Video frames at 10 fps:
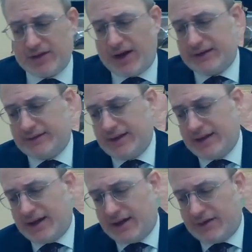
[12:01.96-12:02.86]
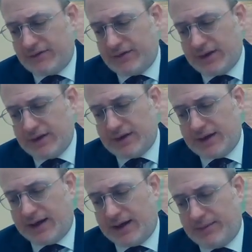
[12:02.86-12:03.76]
the idea of
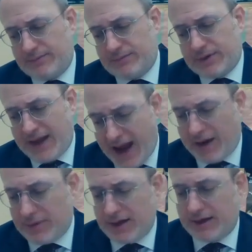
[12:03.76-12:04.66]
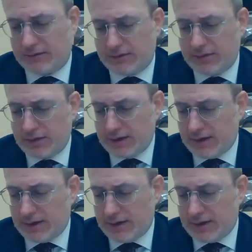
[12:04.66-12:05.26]
carrying